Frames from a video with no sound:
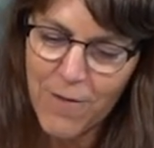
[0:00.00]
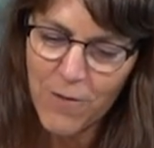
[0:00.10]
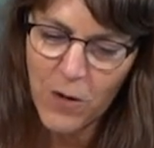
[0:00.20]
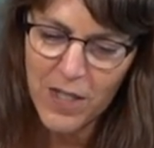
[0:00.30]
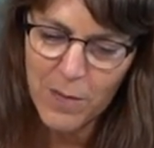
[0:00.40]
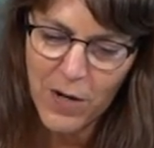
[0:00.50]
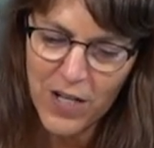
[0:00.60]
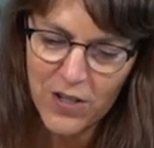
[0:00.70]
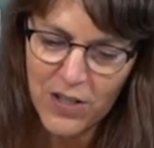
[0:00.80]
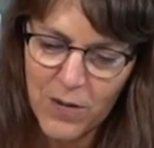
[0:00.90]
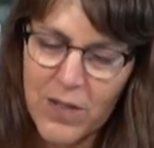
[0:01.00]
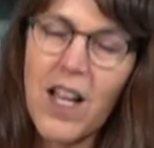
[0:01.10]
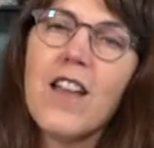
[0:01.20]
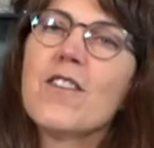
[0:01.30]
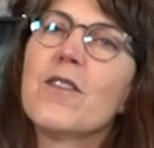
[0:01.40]
For the depression, there was
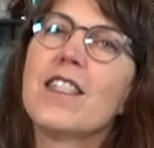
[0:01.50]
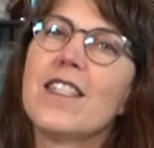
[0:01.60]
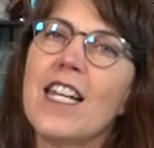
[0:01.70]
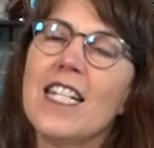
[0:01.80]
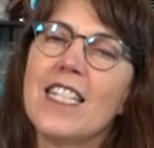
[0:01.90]
also a study